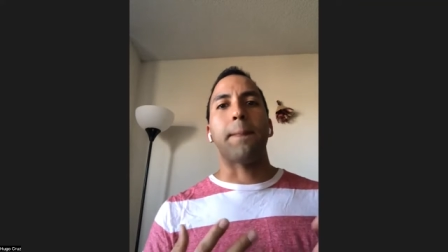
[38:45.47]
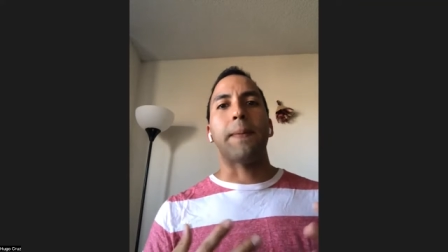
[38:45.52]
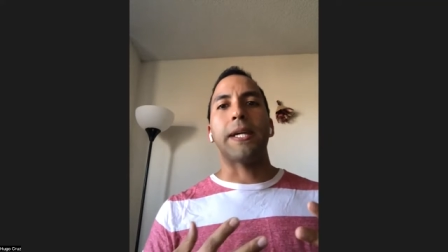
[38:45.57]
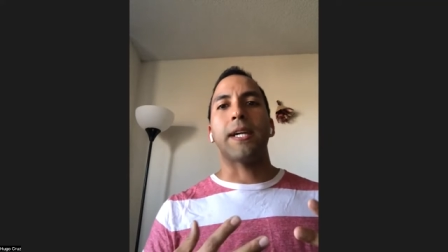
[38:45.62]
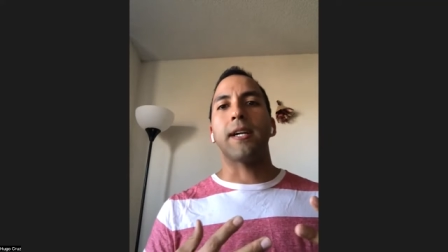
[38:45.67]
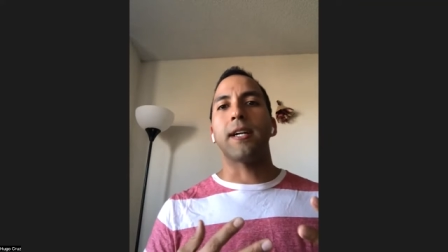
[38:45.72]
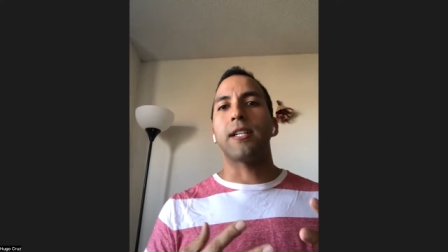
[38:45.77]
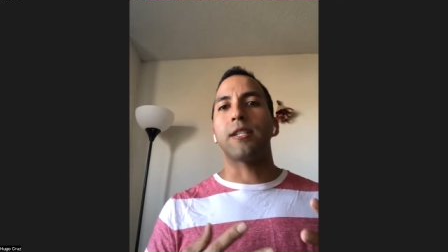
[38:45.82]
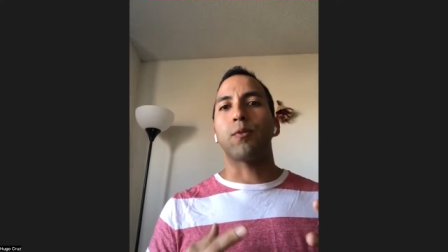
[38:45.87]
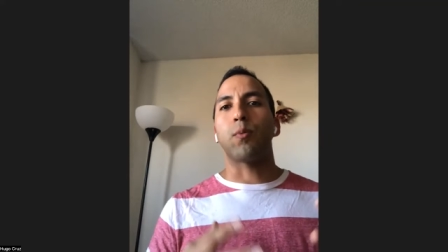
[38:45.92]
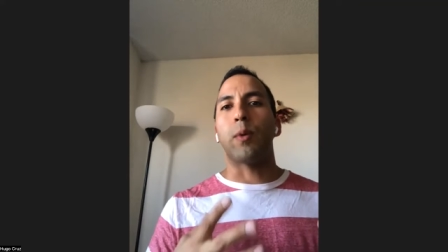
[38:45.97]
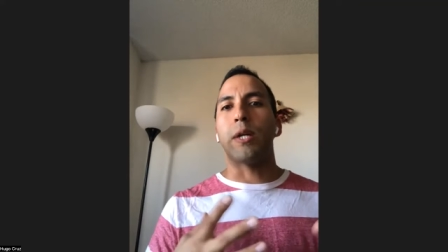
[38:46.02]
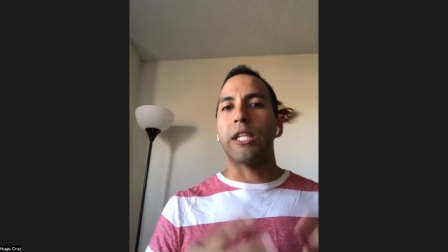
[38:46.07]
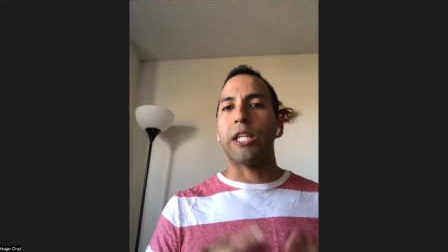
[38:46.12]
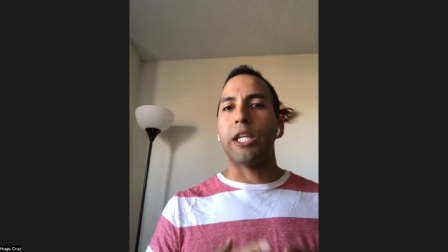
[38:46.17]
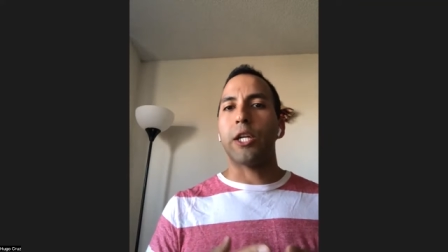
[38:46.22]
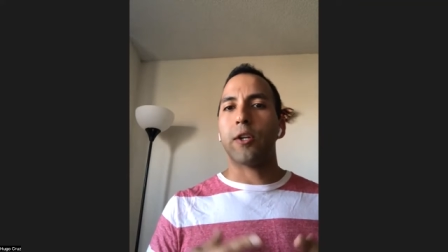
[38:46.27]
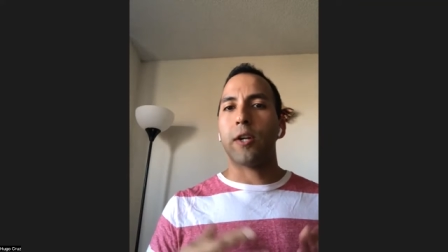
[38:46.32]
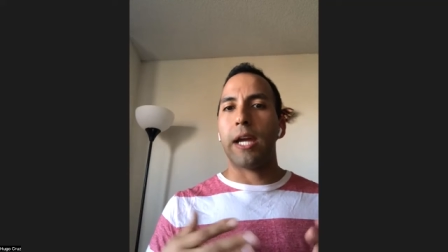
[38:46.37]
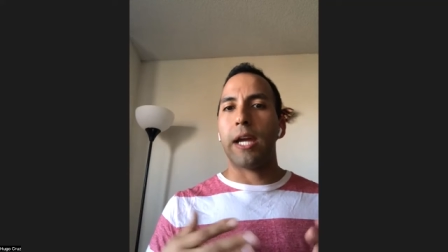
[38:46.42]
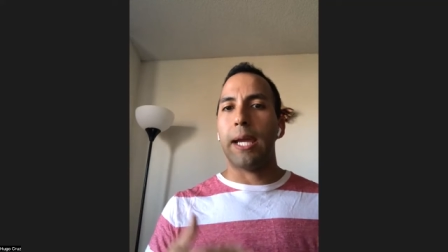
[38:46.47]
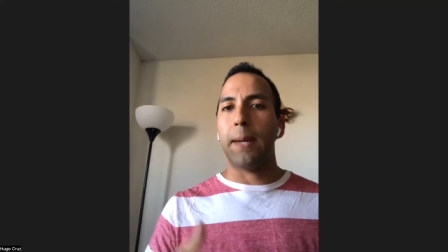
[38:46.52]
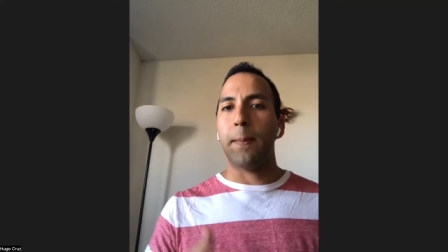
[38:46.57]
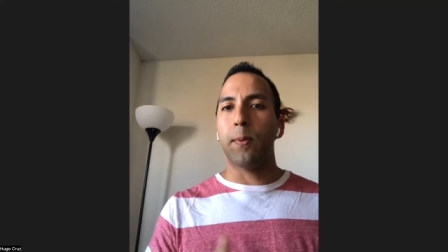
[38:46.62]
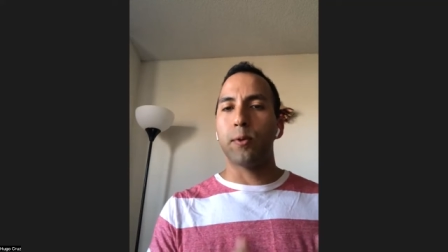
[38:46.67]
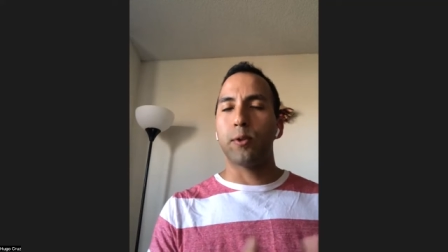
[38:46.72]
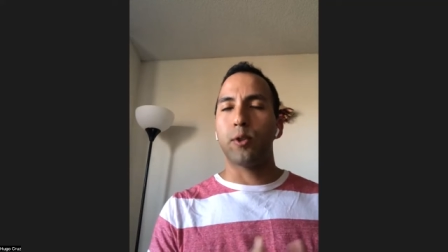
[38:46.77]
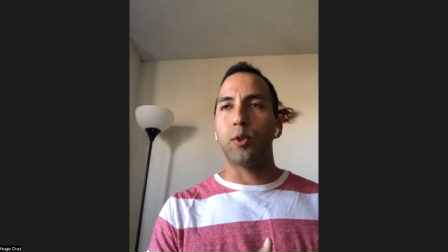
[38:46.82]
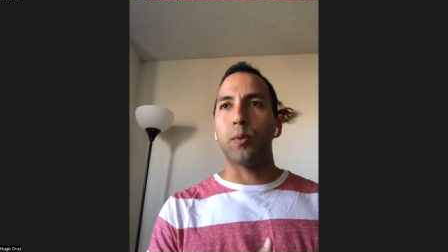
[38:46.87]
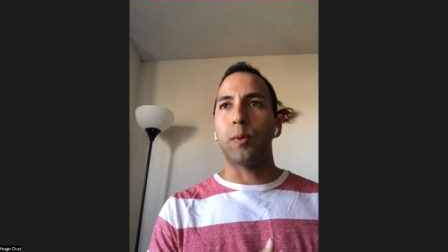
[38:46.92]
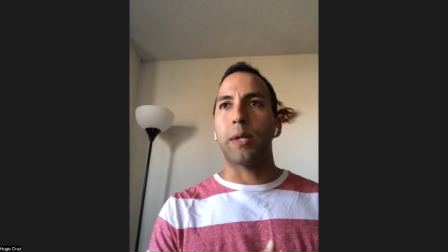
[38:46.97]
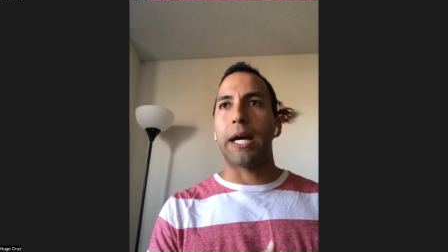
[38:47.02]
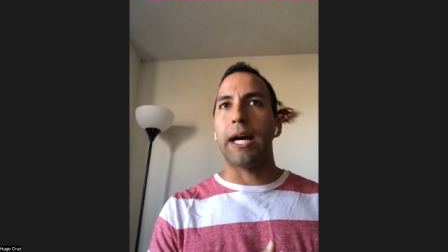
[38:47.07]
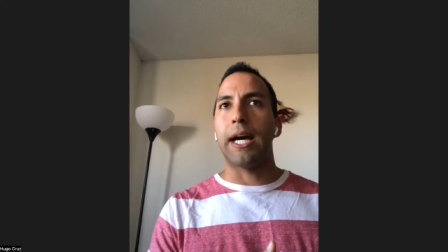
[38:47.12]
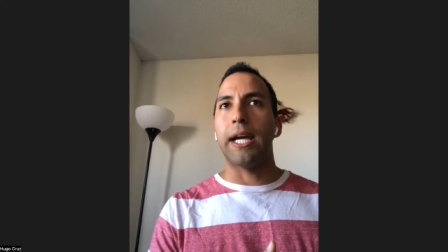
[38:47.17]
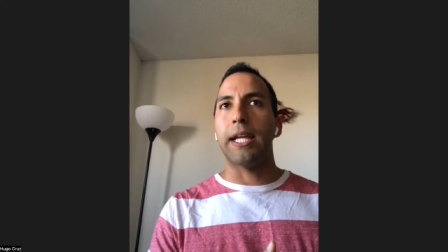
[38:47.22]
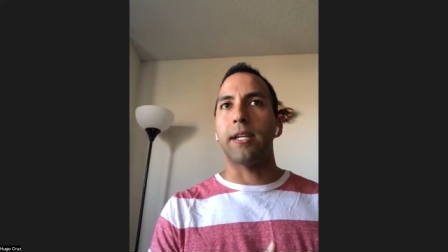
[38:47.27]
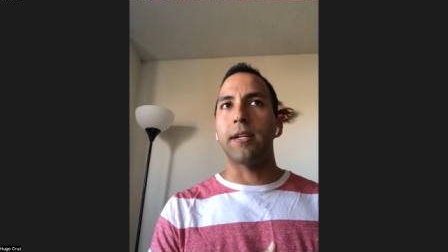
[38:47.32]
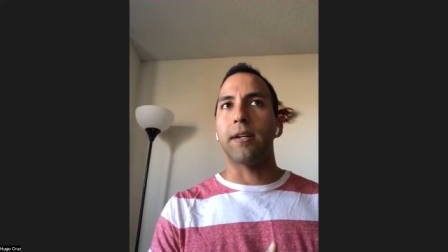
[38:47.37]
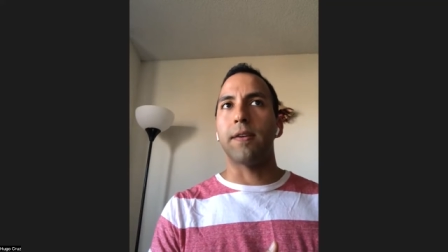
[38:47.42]
because when you're able to
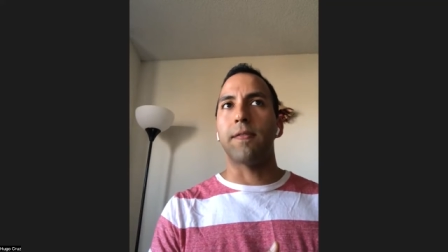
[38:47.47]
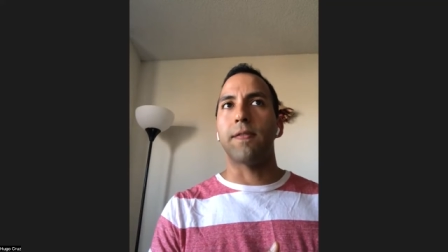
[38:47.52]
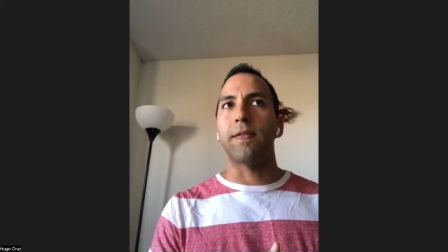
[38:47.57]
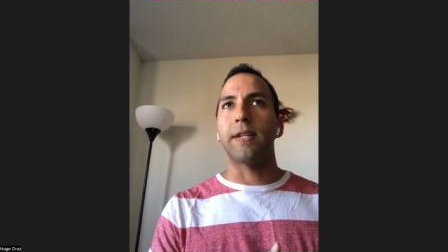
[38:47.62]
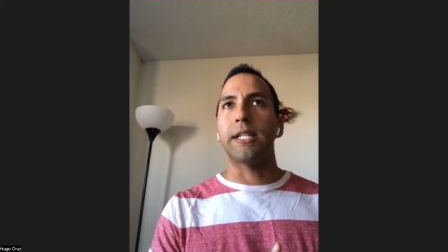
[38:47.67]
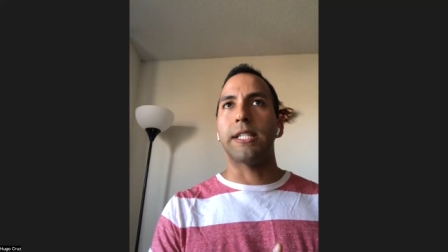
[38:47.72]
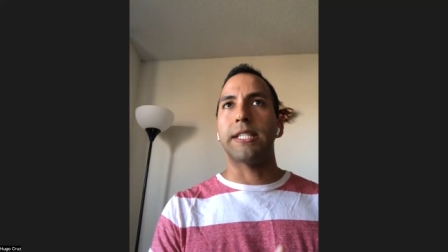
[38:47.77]
kind of